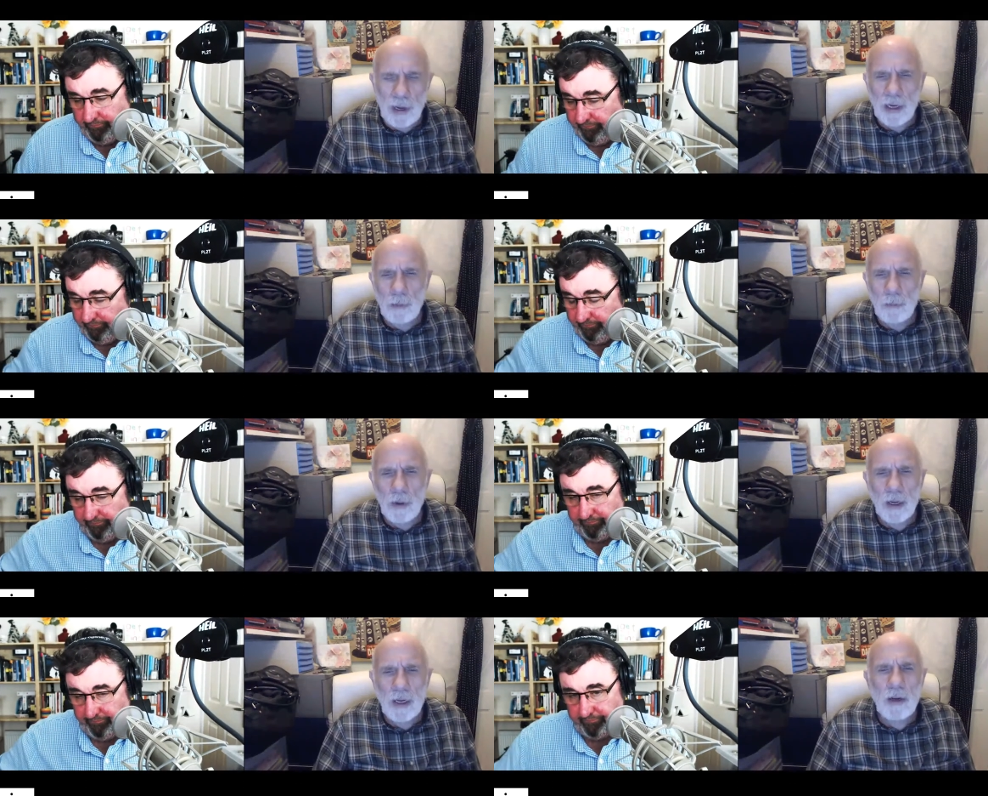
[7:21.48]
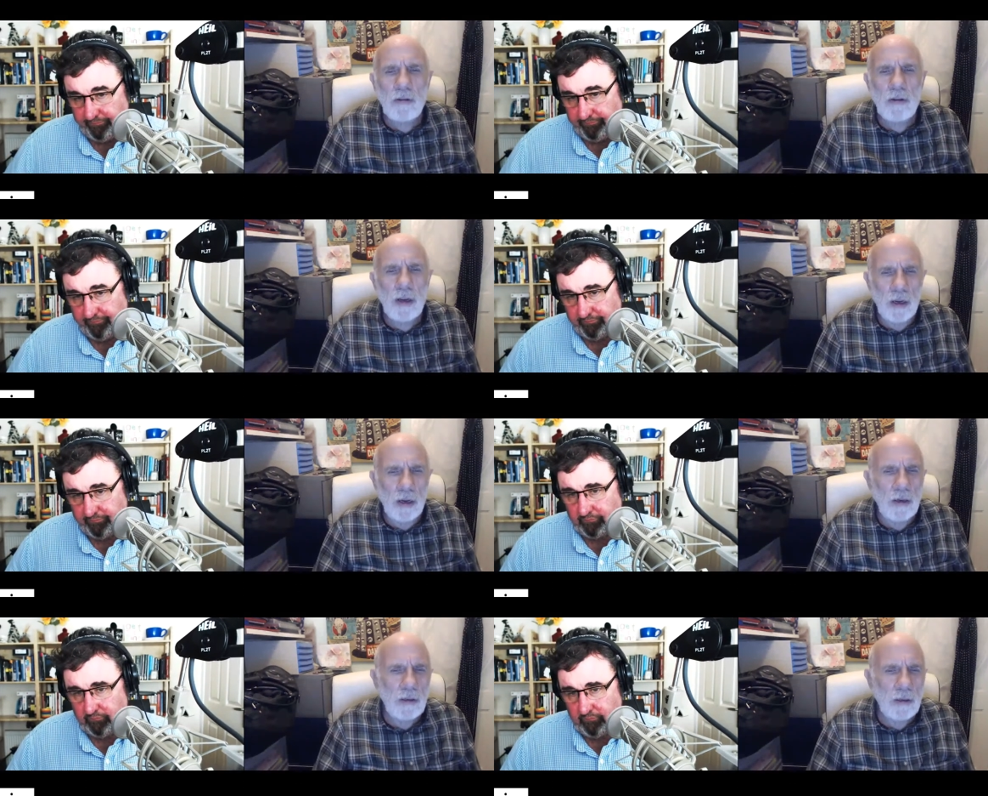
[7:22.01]
Speaker 1: at my career
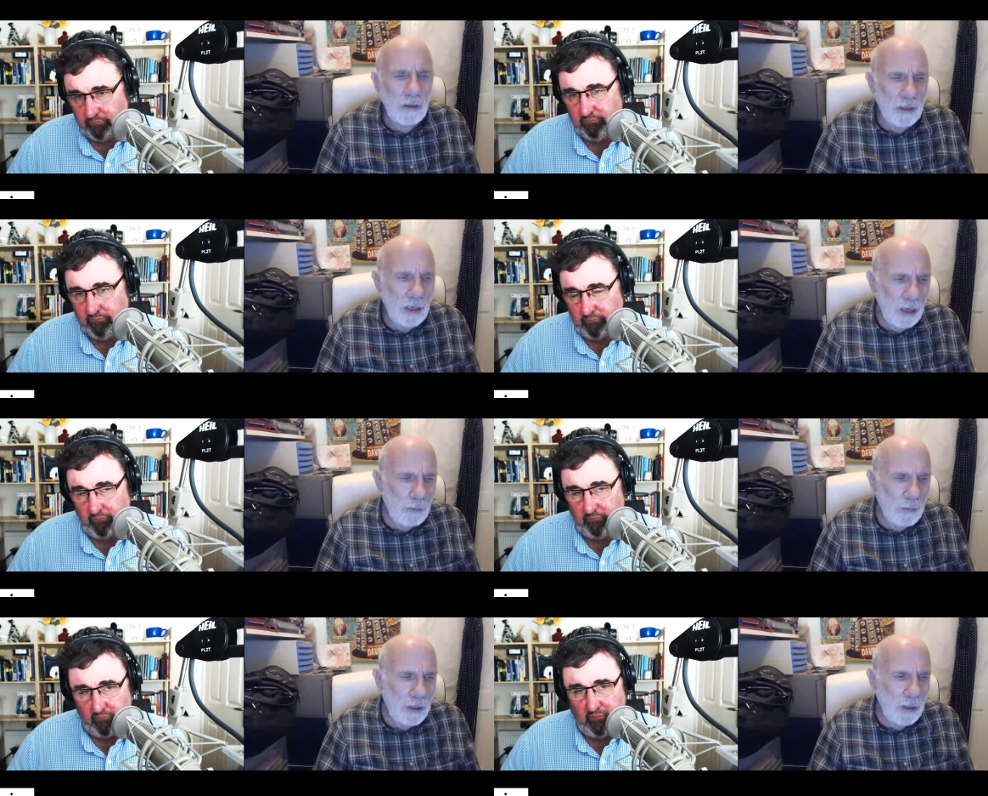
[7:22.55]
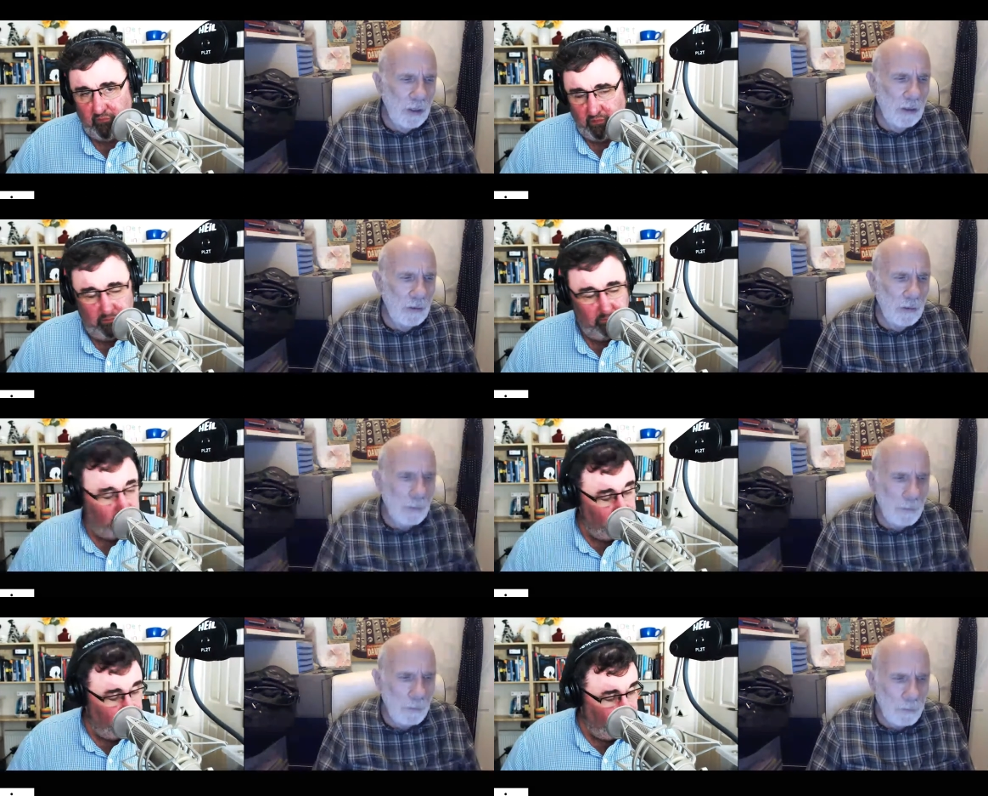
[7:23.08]
and how many
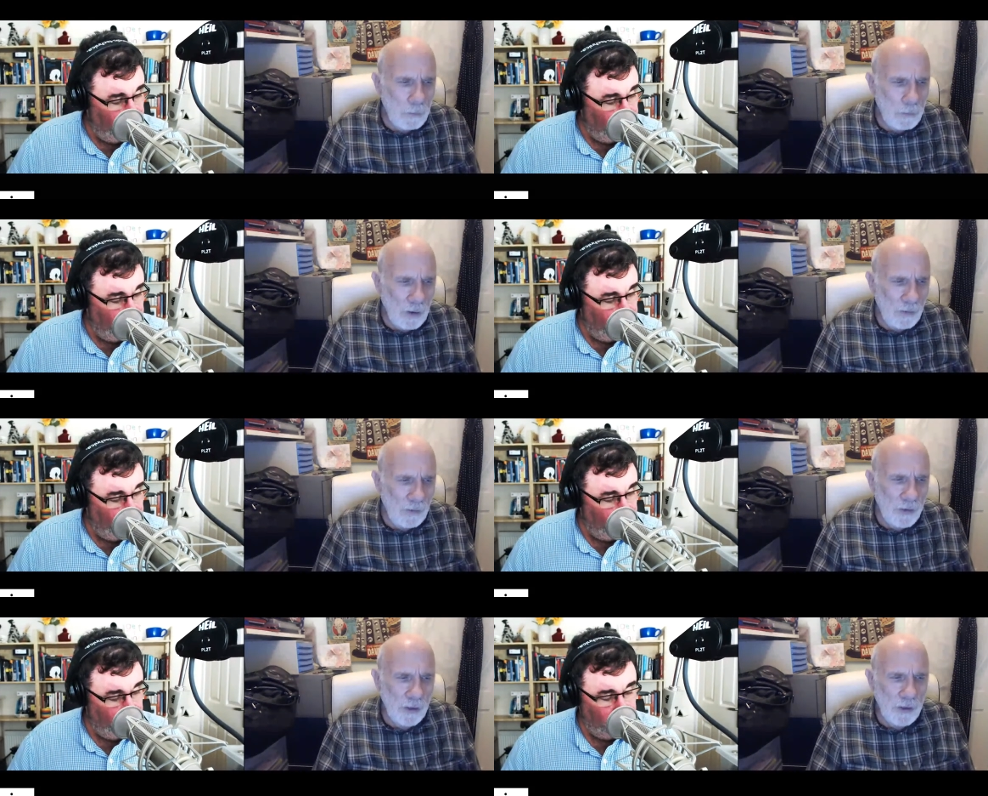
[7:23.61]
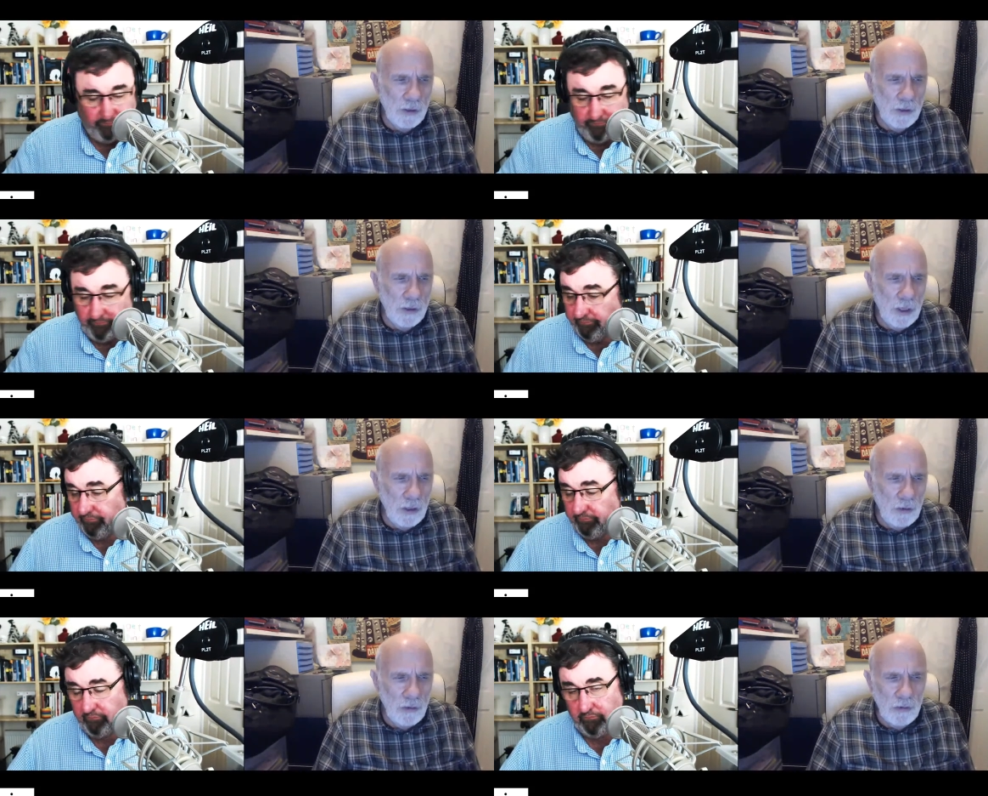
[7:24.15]
of the
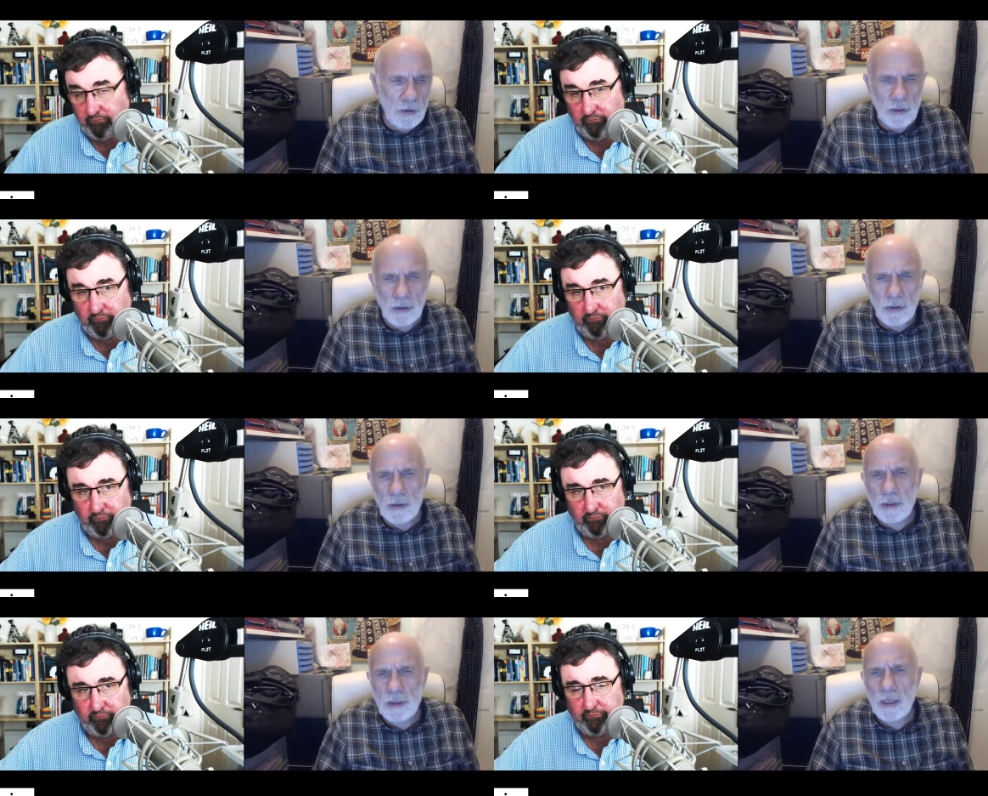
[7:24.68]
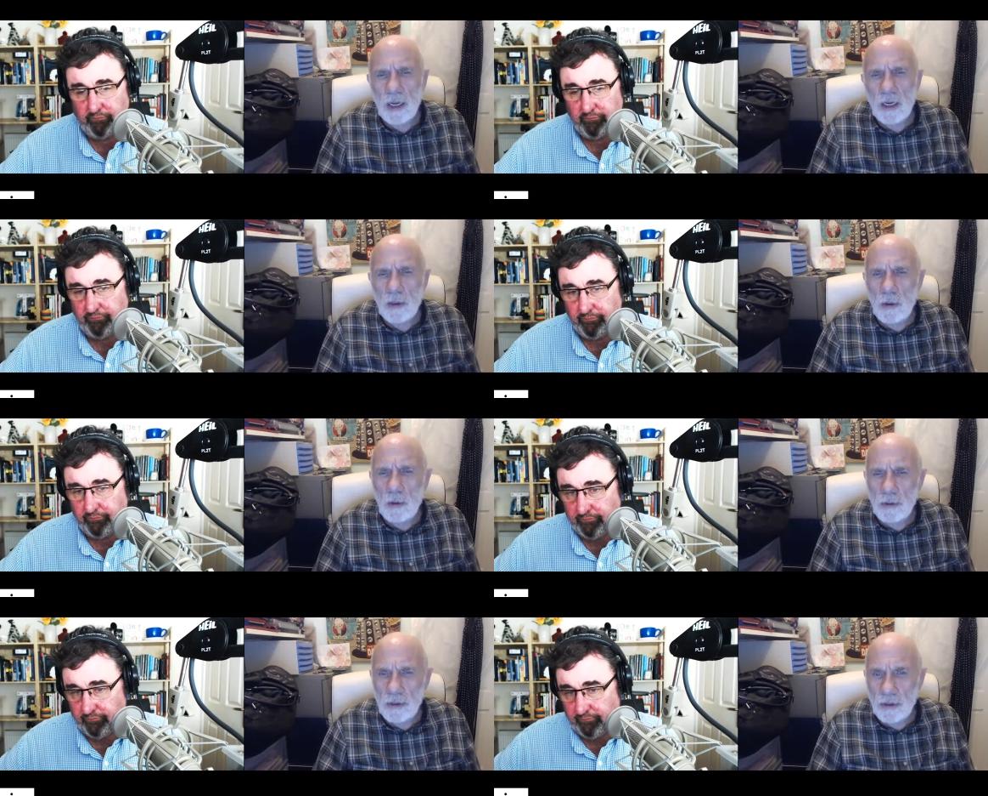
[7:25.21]
introduction to TA
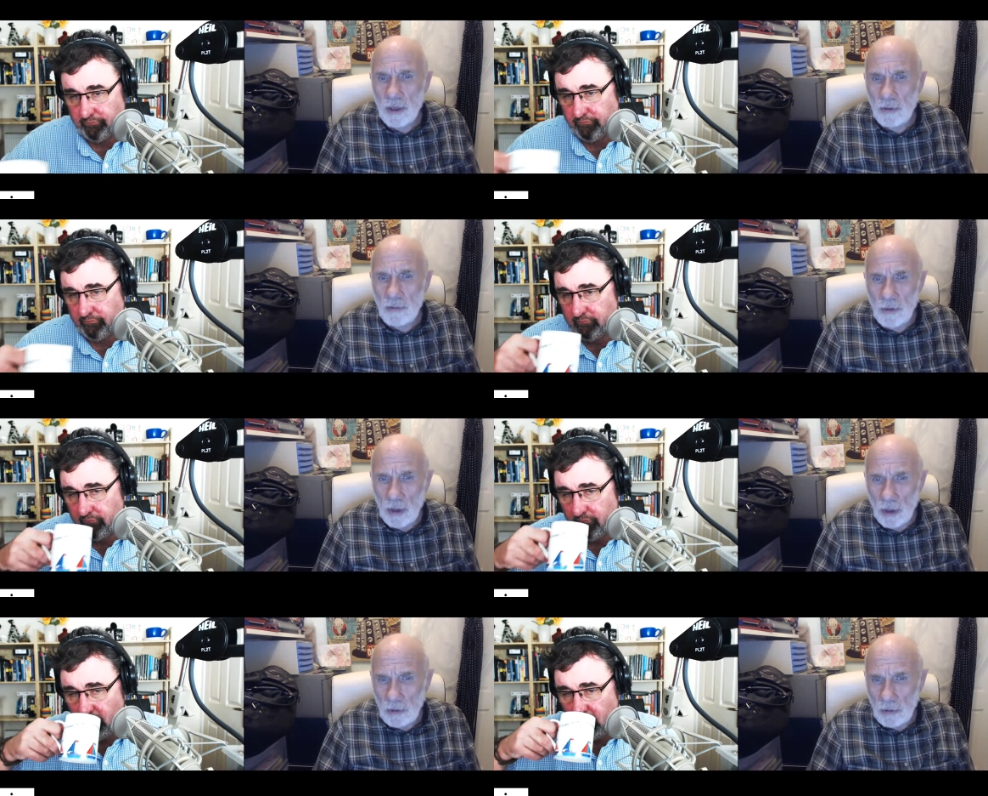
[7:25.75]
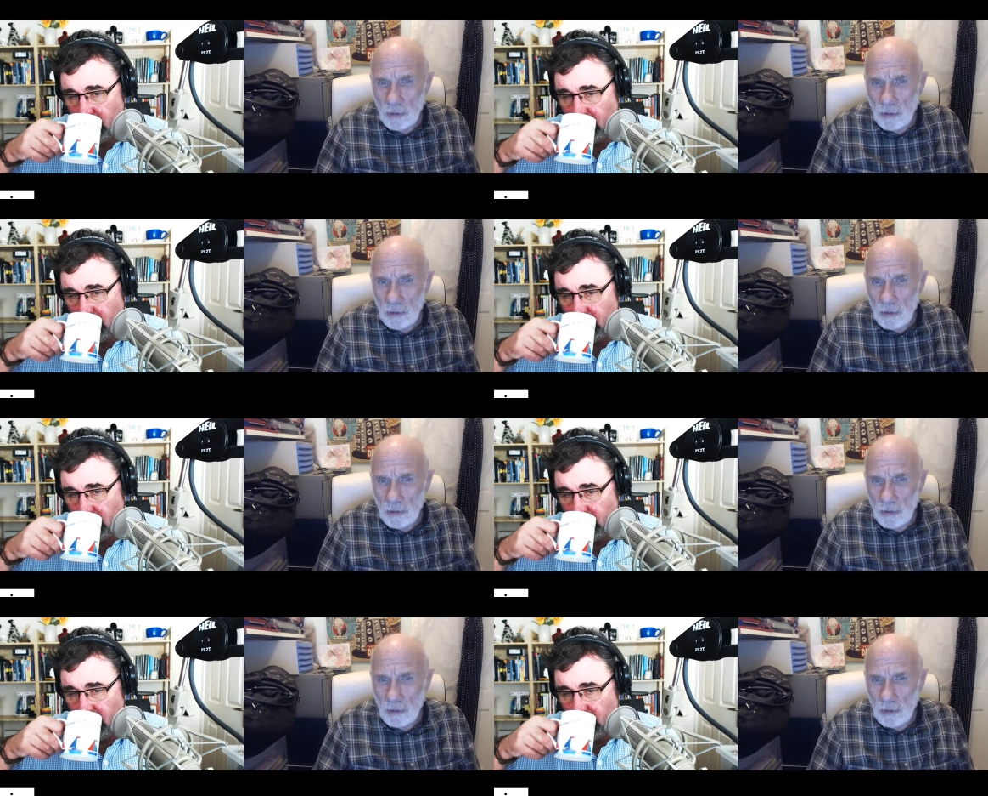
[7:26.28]
courses I've done,